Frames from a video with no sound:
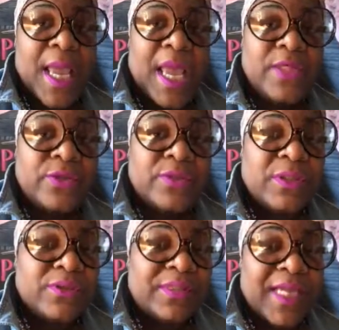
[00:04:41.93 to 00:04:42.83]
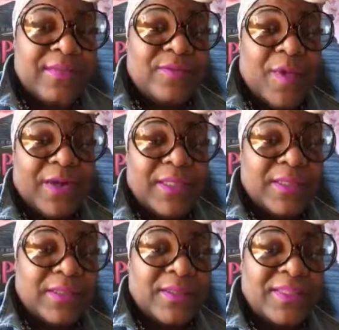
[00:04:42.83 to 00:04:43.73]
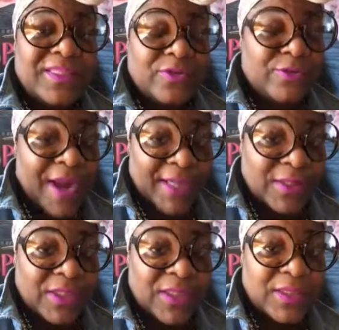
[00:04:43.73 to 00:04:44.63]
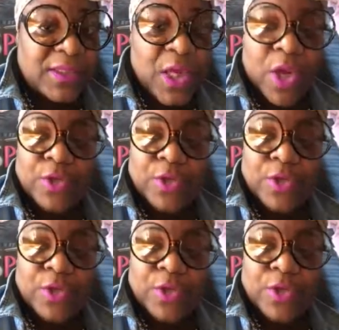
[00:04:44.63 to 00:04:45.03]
and use those same marketing strategies.